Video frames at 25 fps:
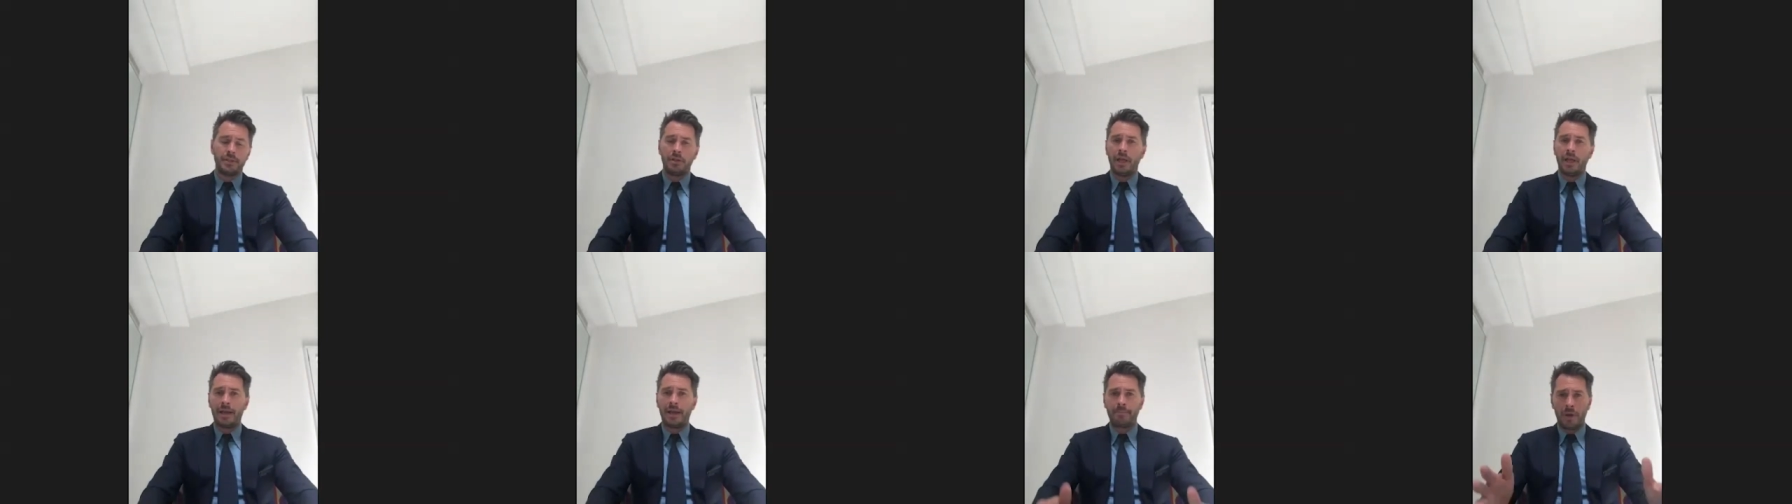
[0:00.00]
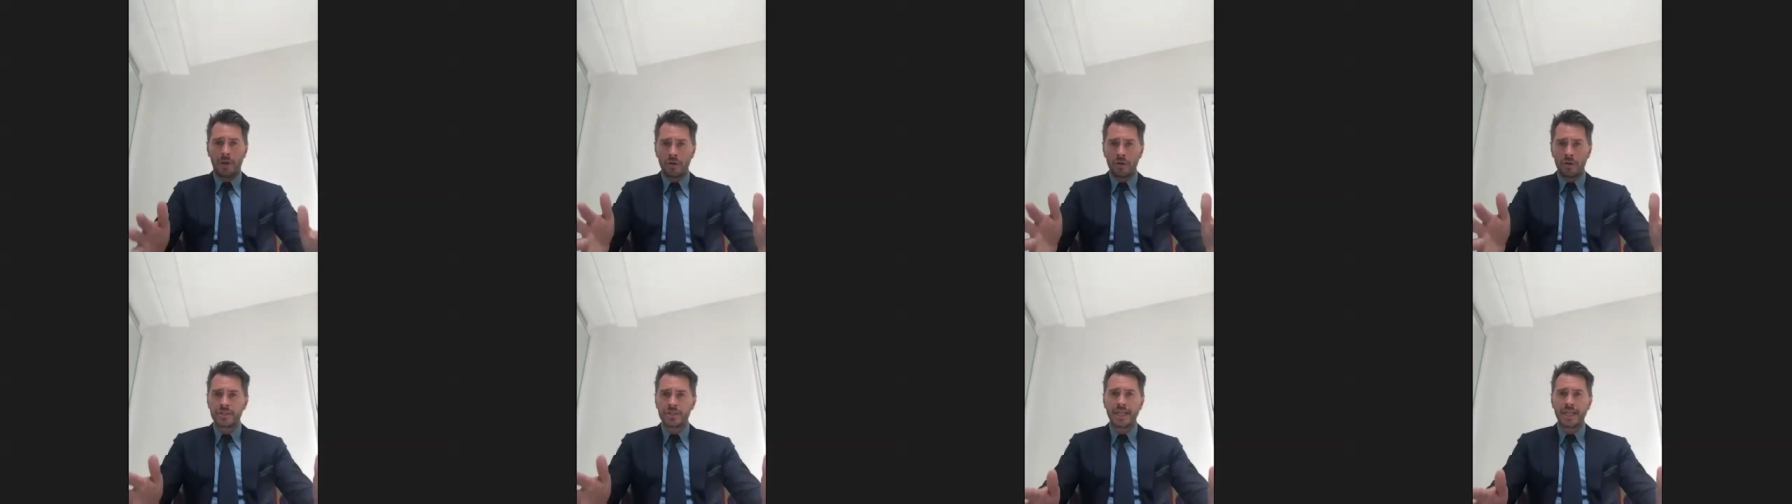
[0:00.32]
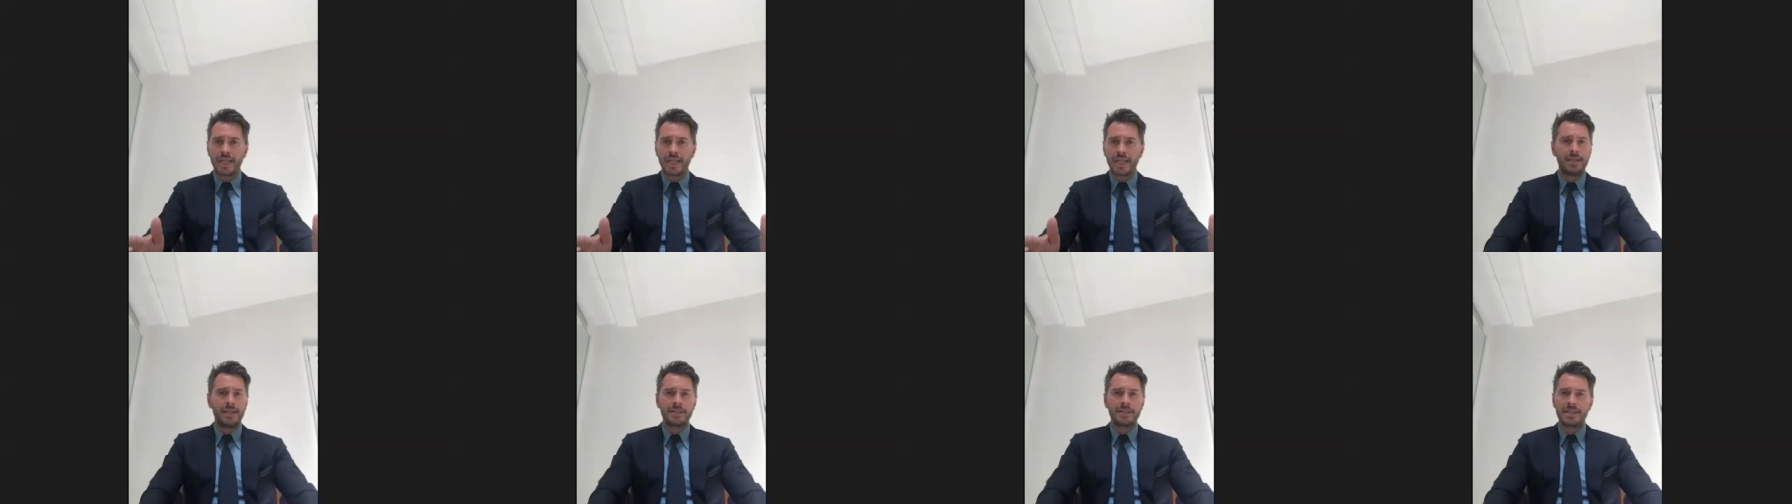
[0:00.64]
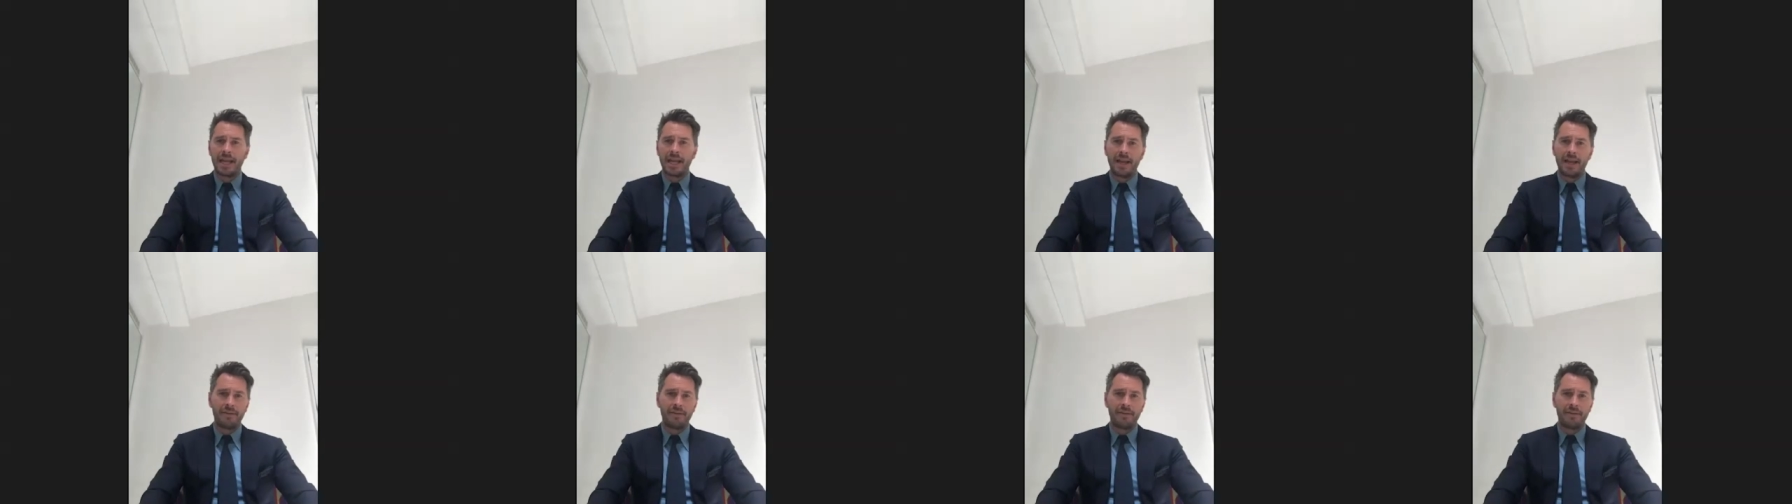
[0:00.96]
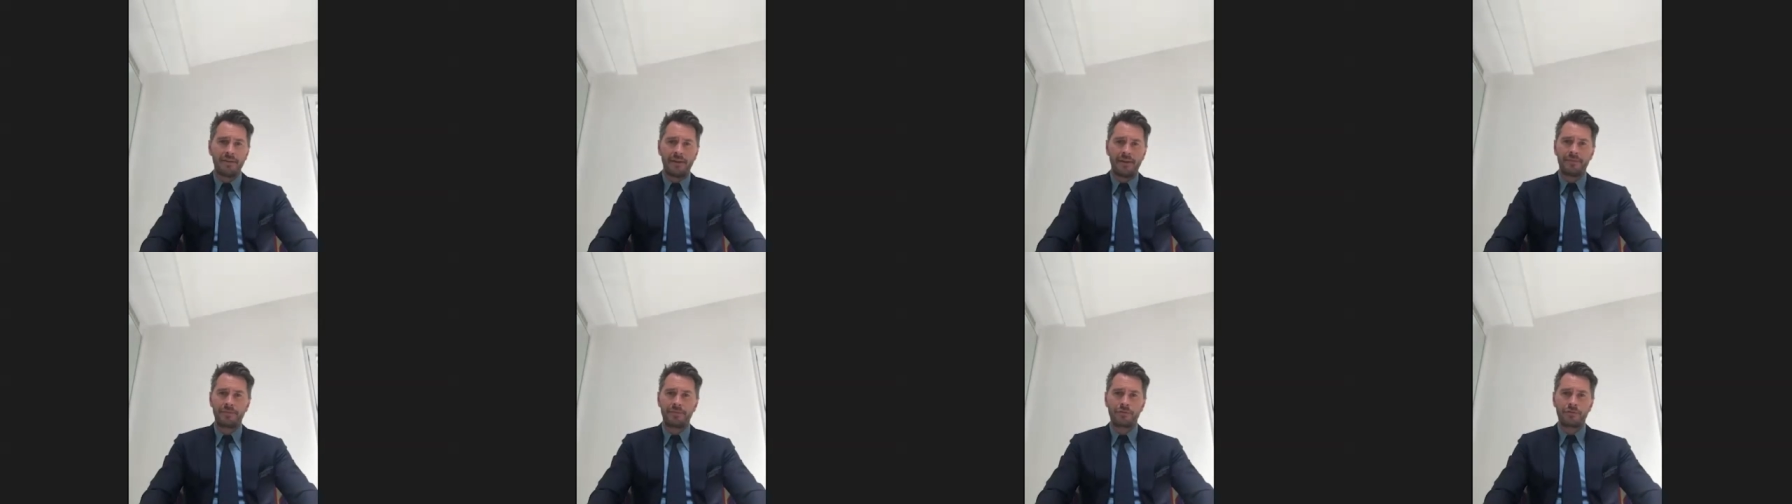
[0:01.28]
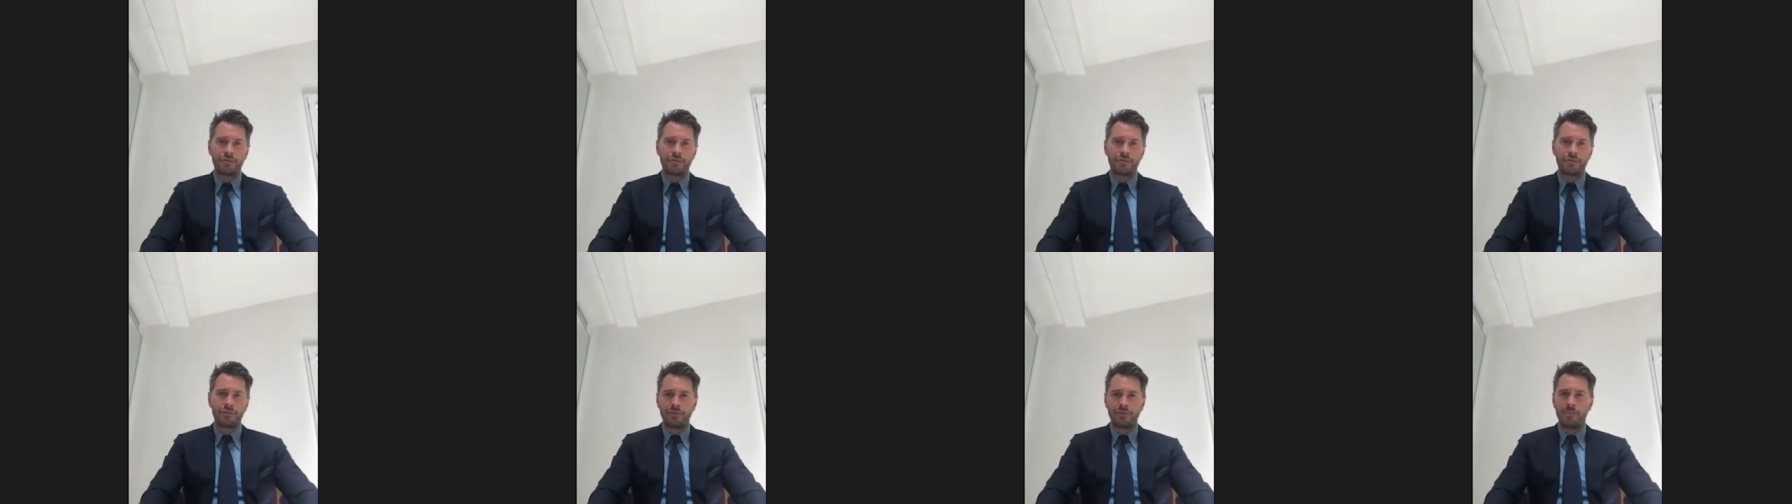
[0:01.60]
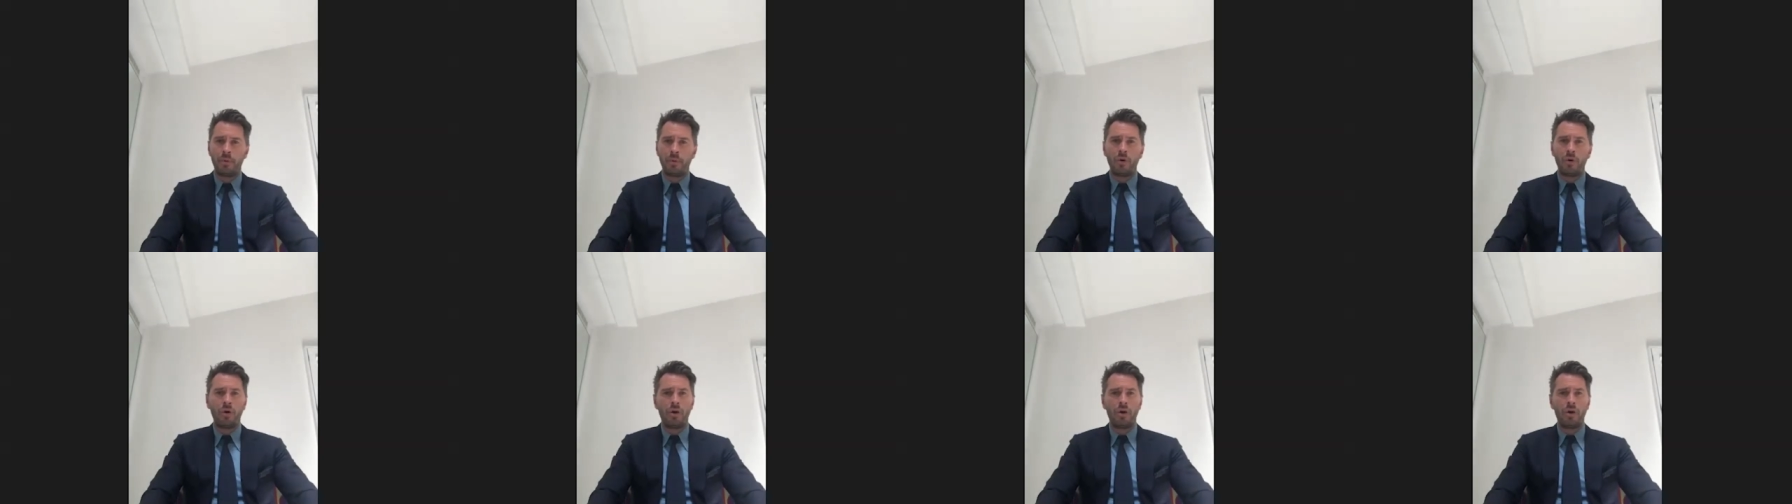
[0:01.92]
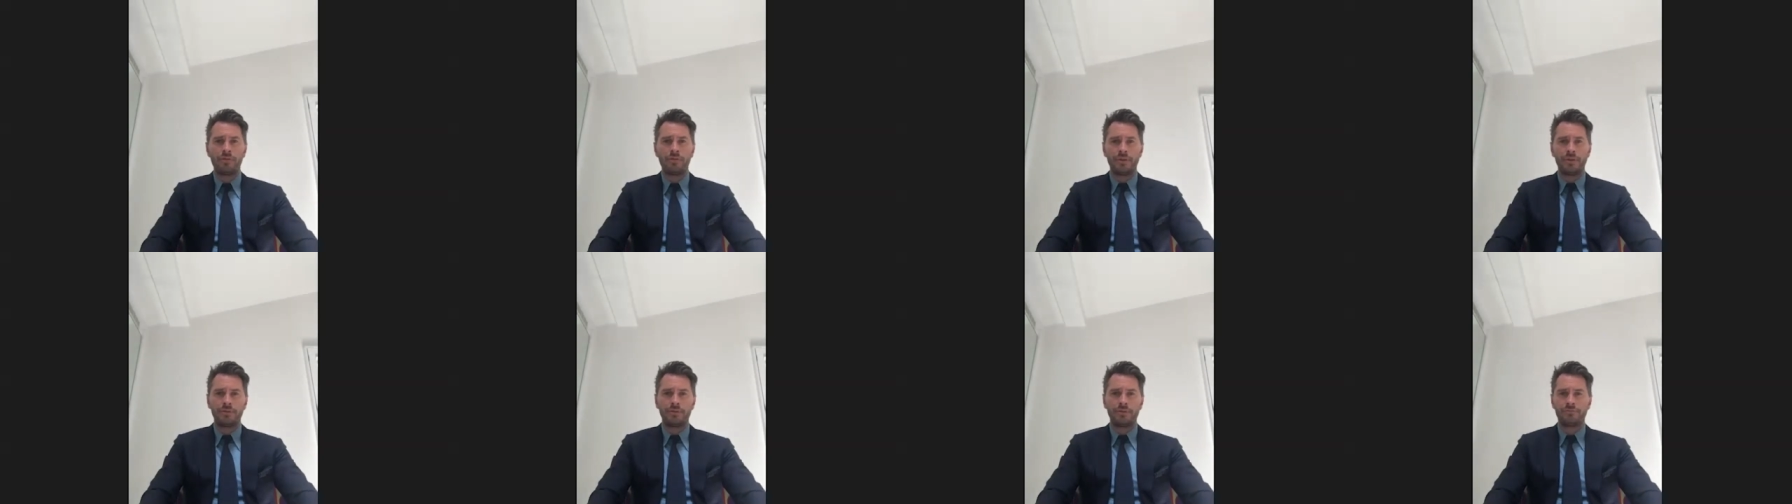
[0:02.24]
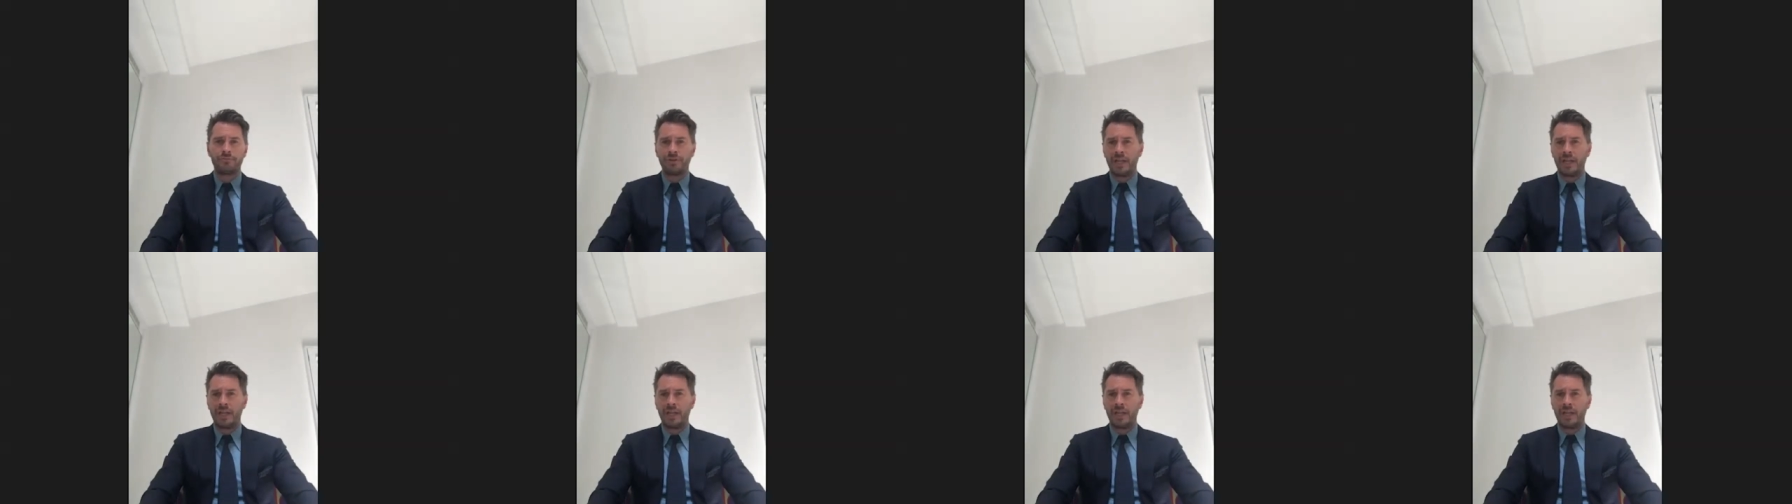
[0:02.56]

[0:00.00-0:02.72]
like most tailors have great rapport and